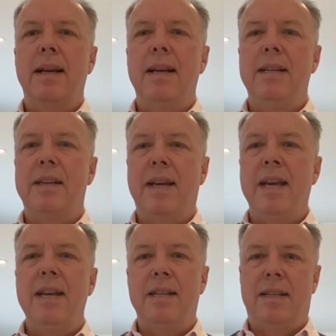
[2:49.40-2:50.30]
is a
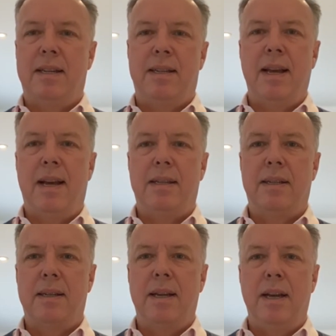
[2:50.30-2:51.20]
key to
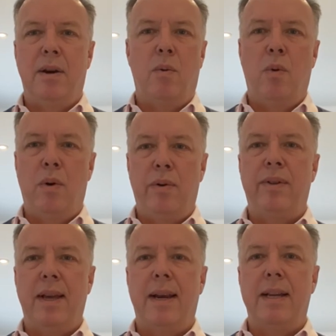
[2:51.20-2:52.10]
success in a
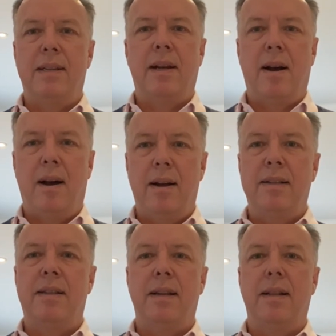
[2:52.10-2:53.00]
world that is
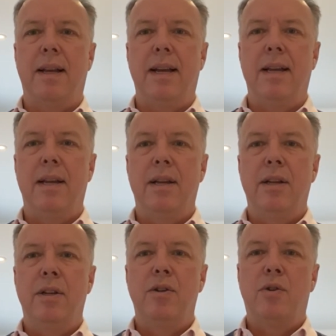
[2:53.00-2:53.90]
constantly
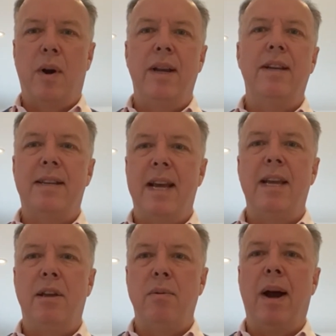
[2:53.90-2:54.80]
trying to
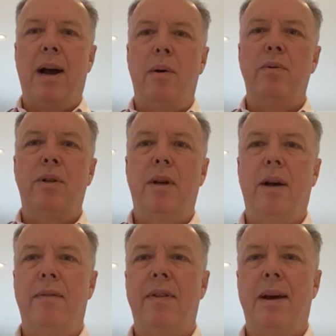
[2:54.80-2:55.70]
take you out
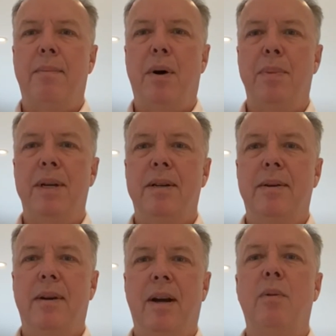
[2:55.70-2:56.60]
of that moment.
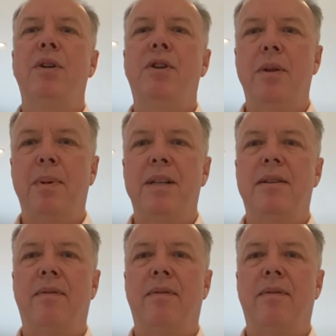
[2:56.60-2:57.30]
I wish you the best of